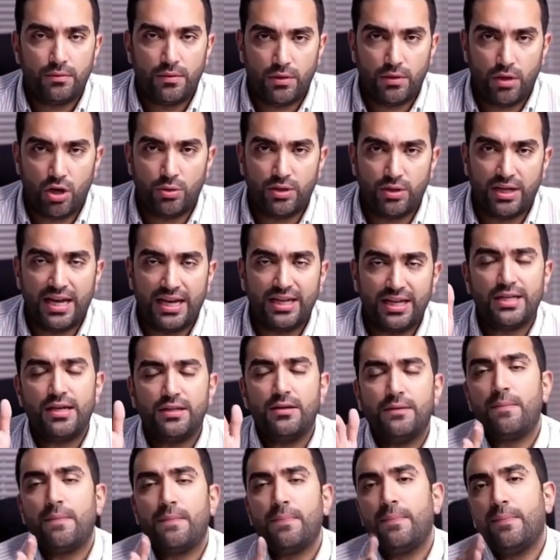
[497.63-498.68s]
Okay,
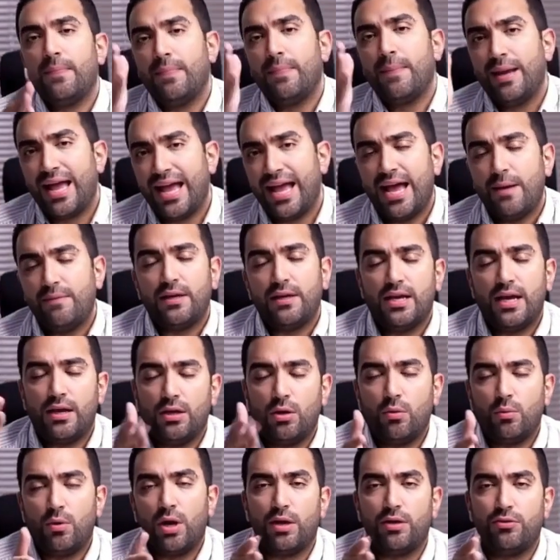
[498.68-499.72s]
I have another
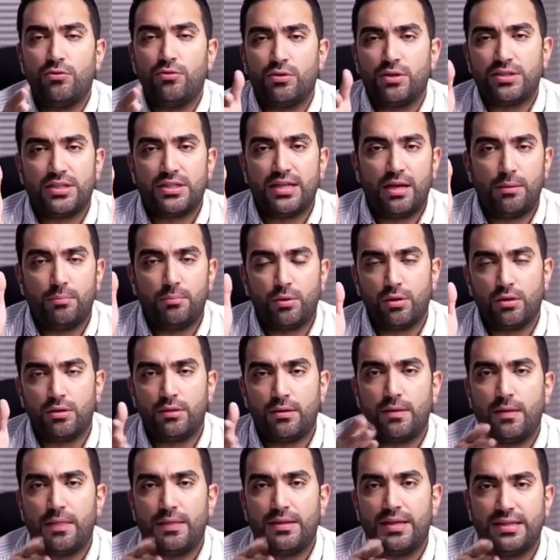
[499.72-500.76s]
one, for
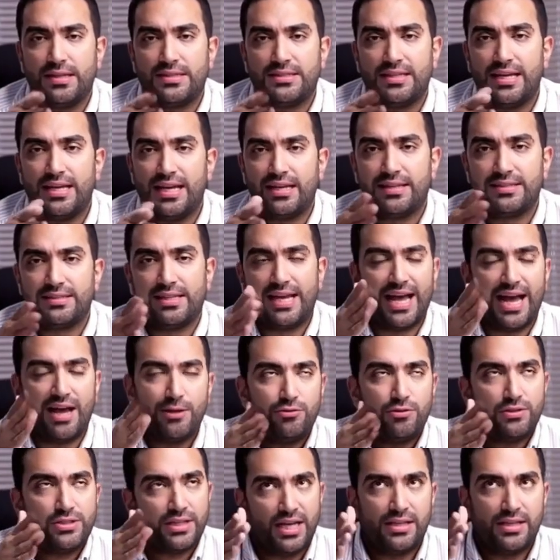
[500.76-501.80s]
example. Let's say it's
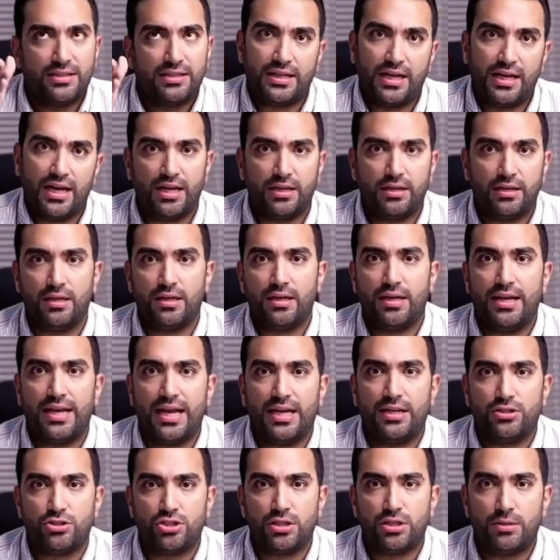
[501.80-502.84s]
advertising at
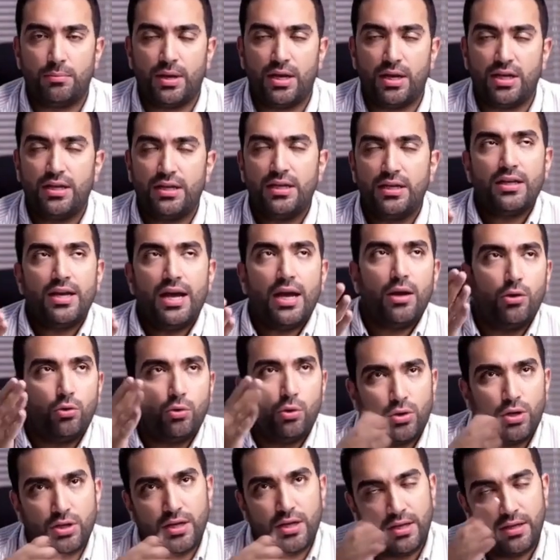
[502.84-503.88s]

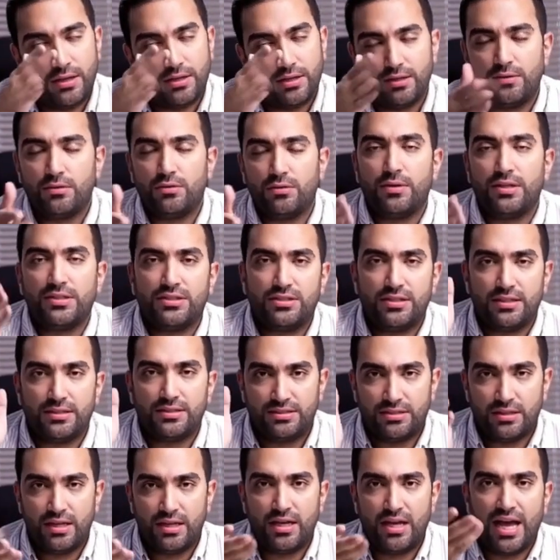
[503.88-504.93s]
hdmarketing.org. For
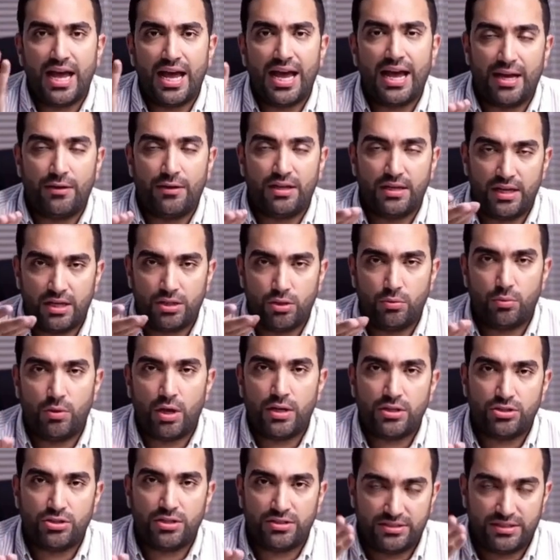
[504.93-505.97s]
instance, I have another
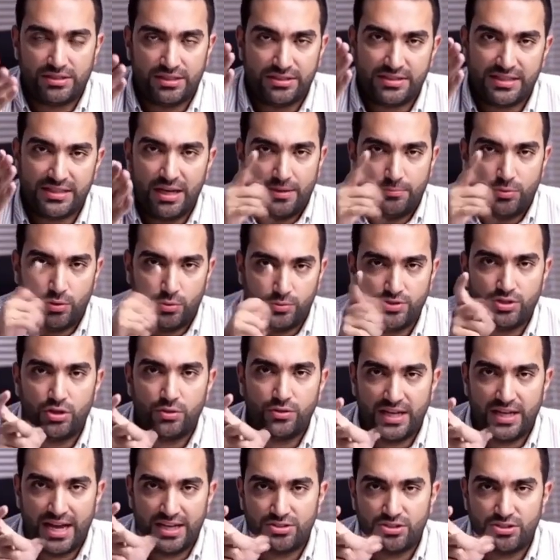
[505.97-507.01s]
one, just an example. We don't
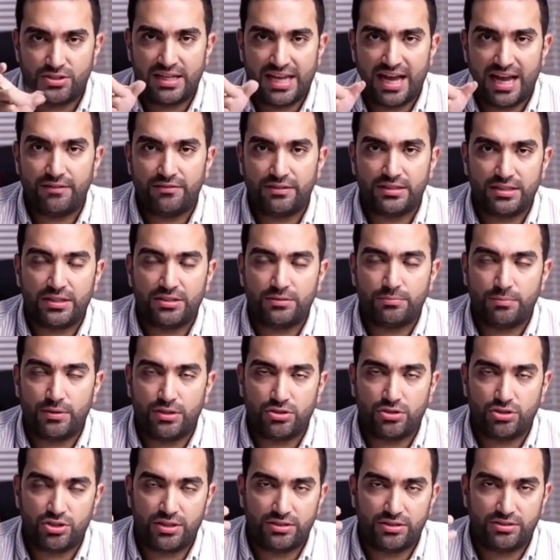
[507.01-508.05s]
actually have these, but
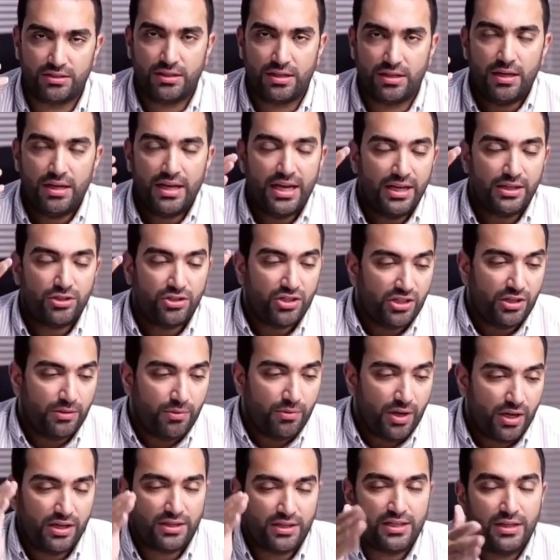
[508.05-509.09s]
just
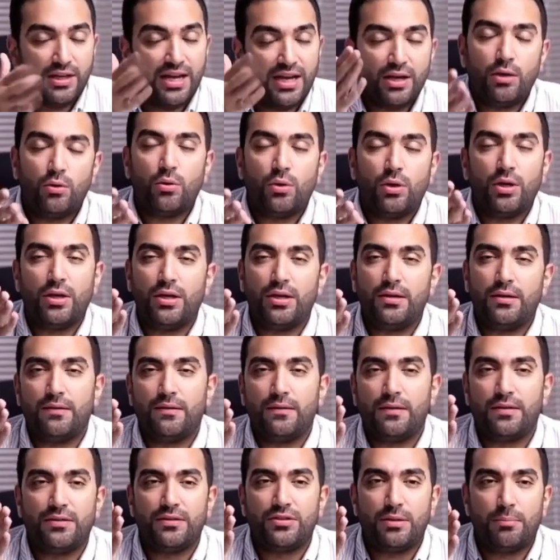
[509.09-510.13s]
hdmarketing.org.
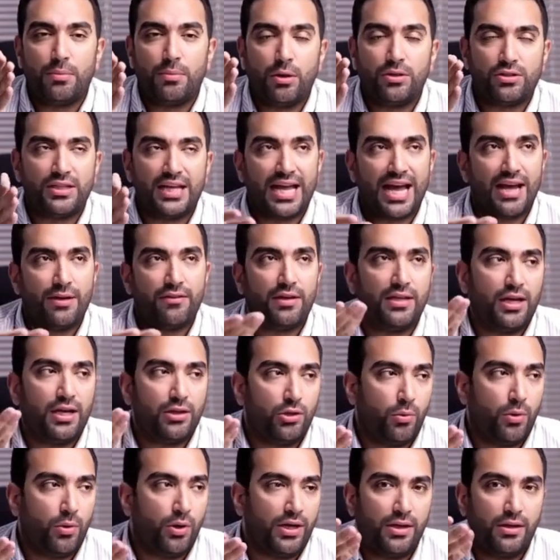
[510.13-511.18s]
Suppose I have another
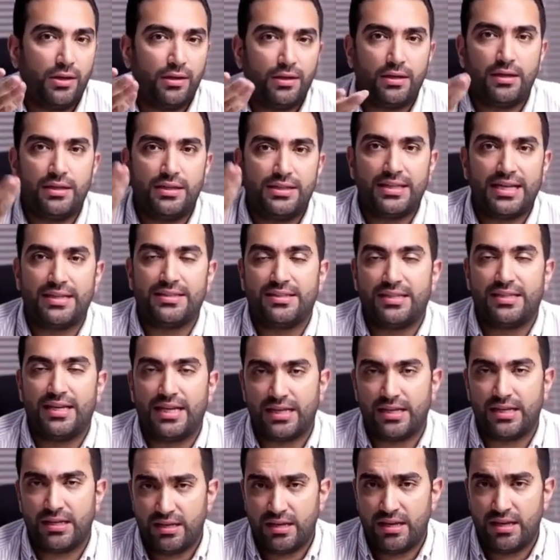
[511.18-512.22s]
one. Let's
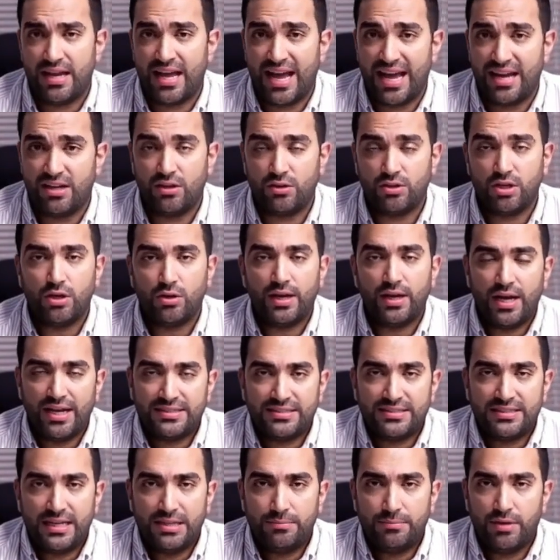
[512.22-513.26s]
say, I don't know, I
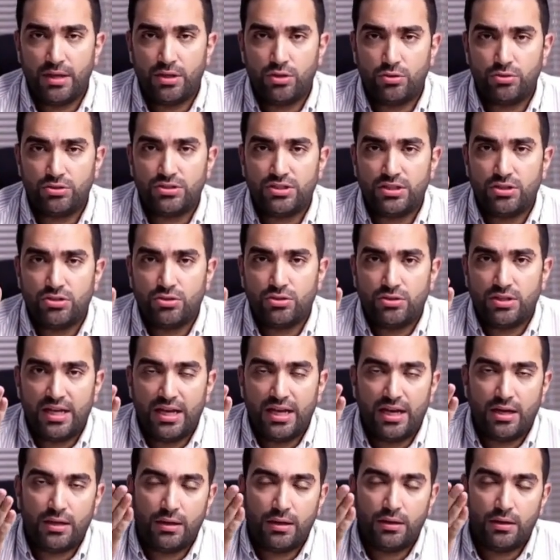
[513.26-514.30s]
send balloons into the
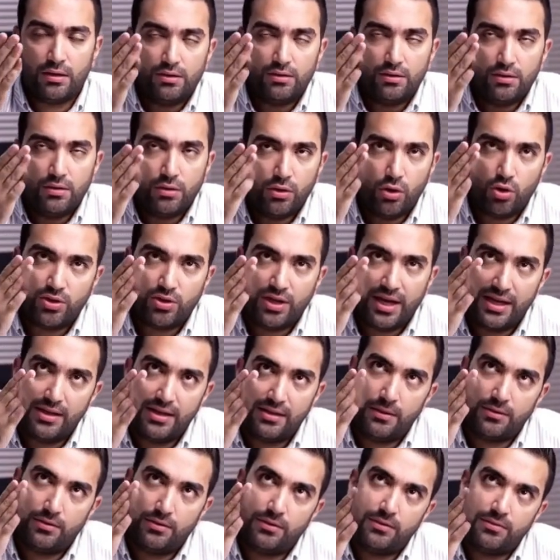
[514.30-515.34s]
air. Okay,
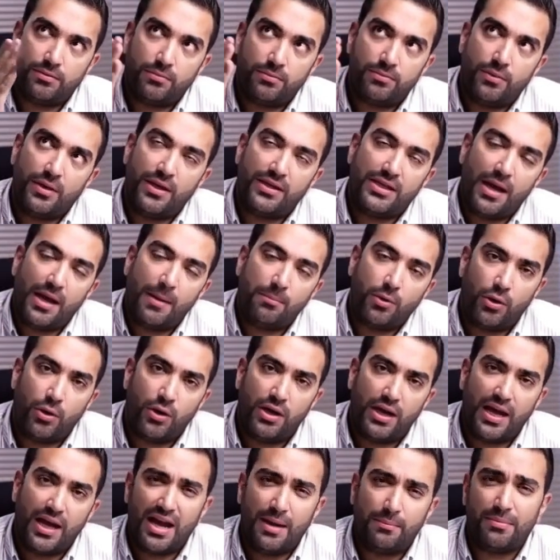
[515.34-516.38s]
for example,
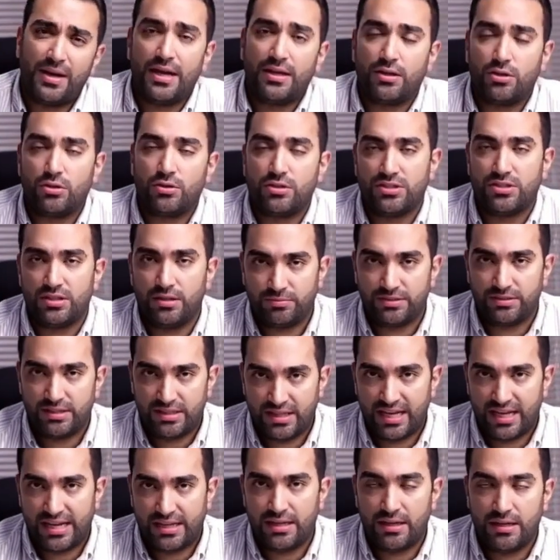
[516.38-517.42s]
I might use something
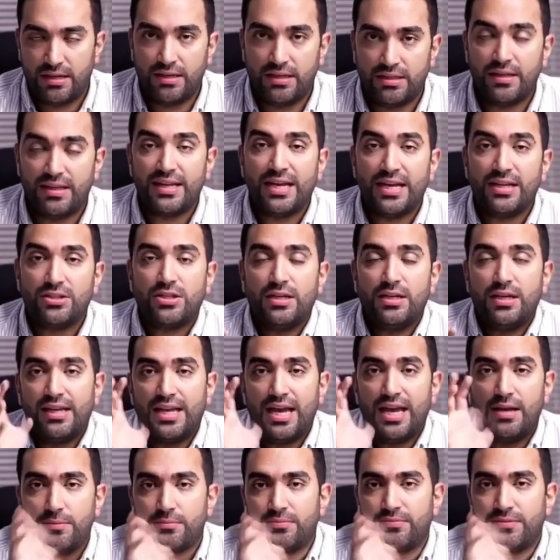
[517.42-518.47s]
like
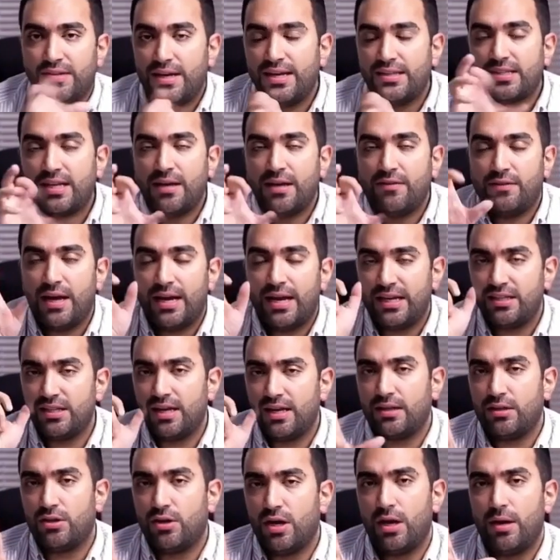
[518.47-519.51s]

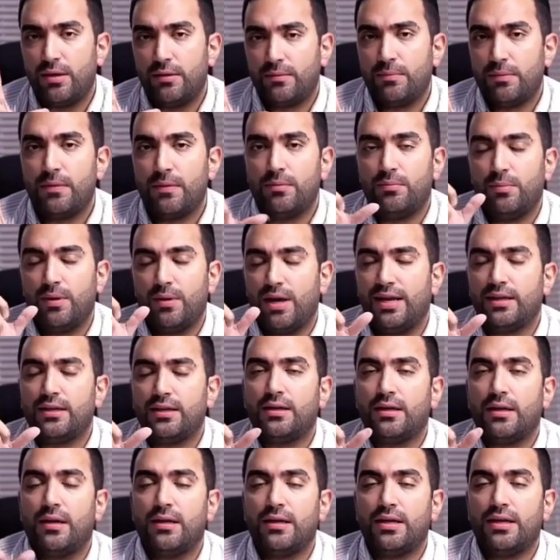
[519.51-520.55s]
hdmfazanavadi.com, right?
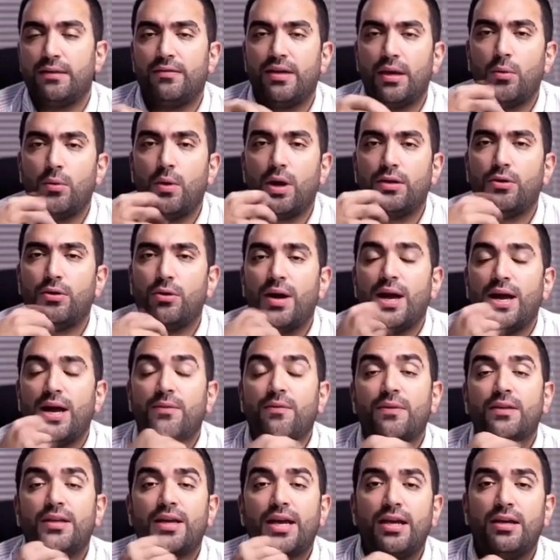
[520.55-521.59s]
If I want to
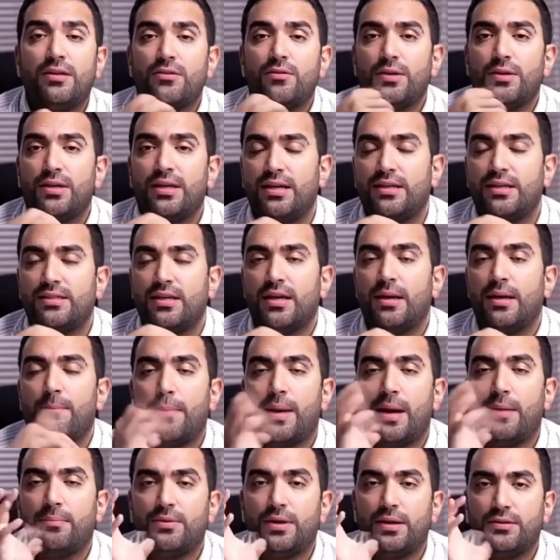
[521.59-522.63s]
advertise for these,
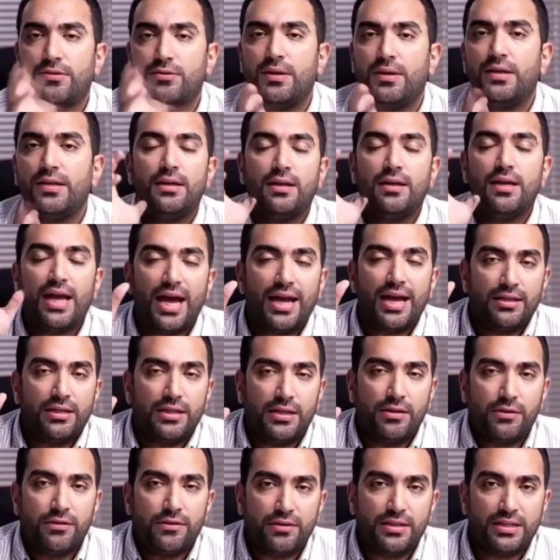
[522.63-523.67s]
my preference,
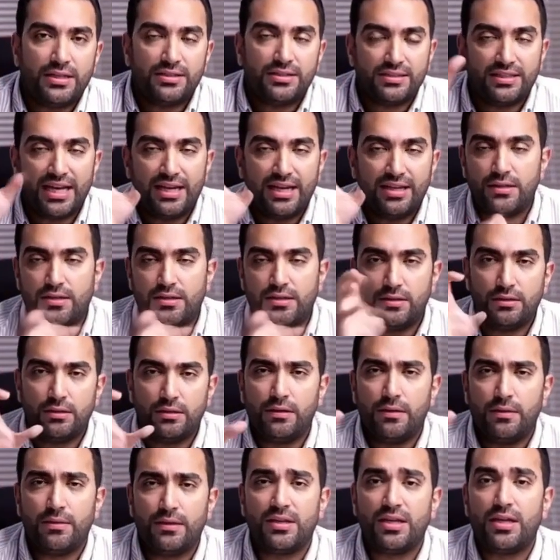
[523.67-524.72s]
Hatif, is that
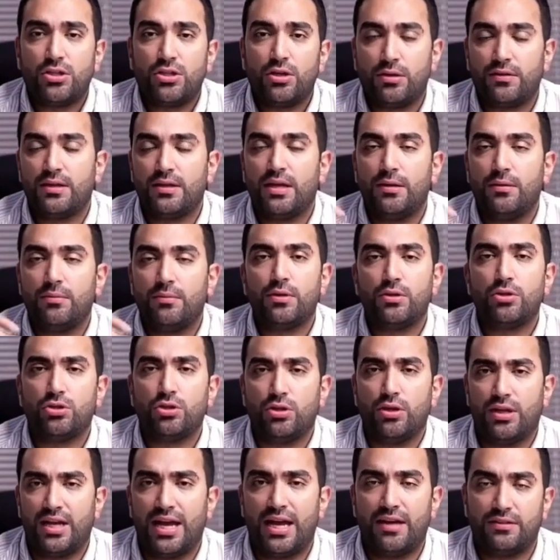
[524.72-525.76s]
each of them
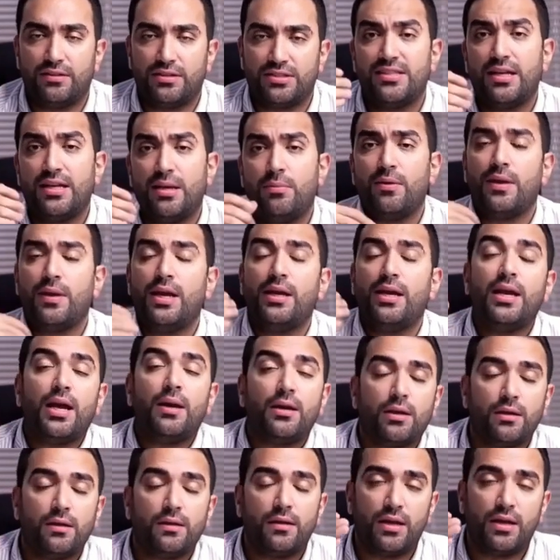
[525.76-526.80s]
should have a separate
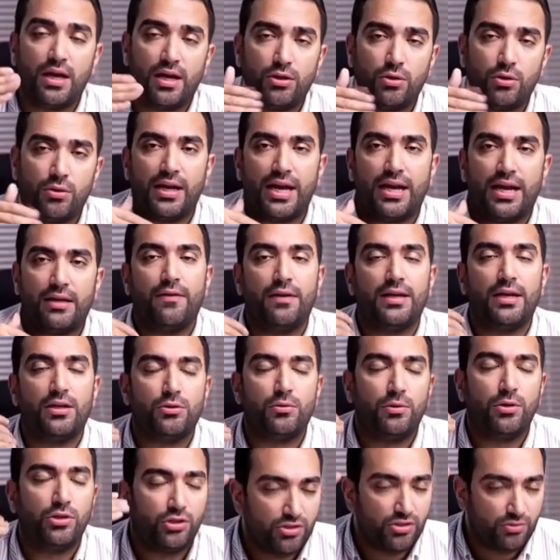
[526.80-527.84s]
account. You can't advance
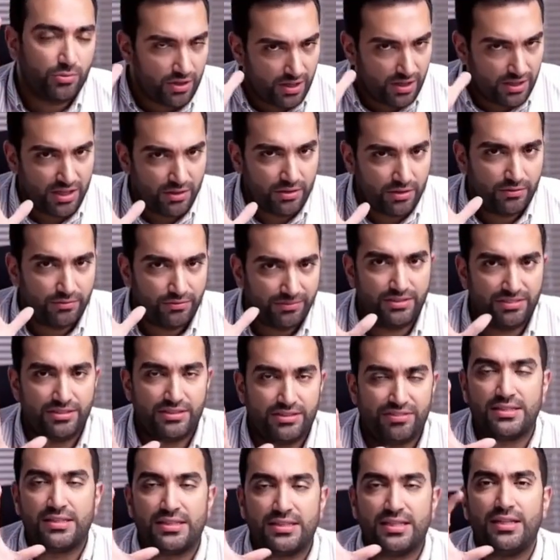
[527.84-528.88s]
with just one account. This is
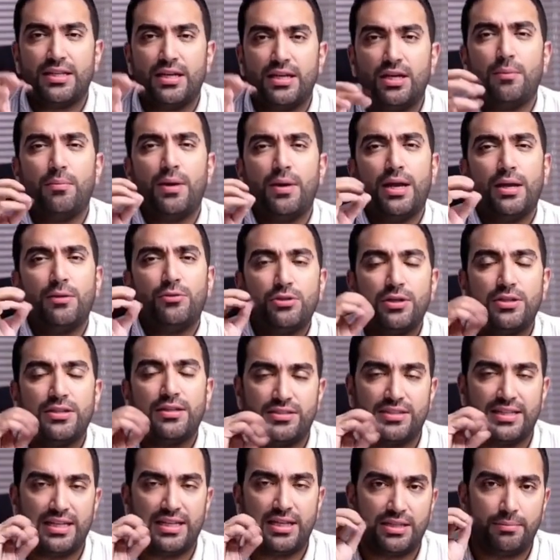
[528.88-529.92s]
the detail, but I'm just
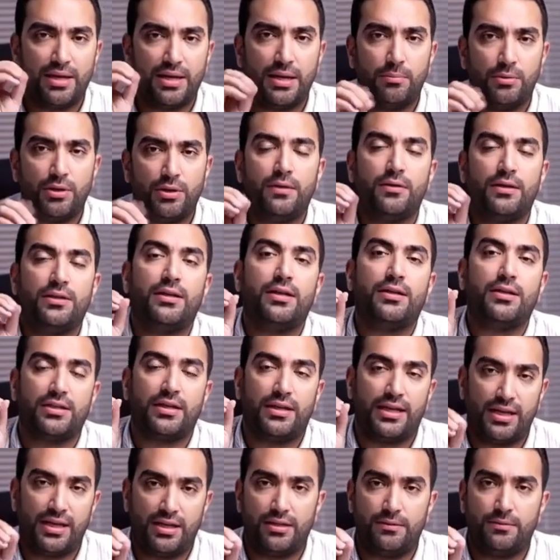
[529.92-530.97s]
stating my preferences
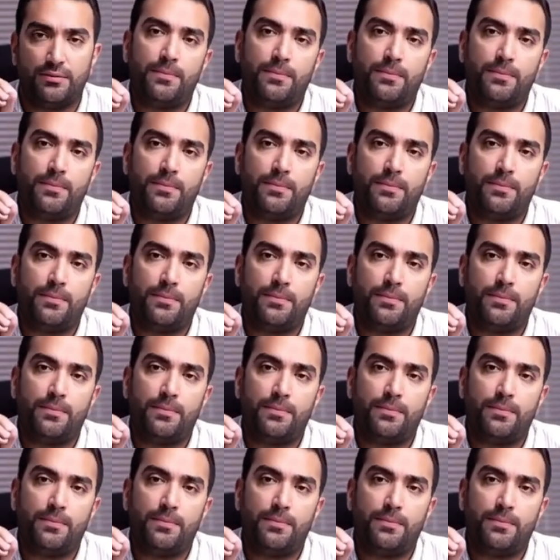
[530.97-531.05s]
today.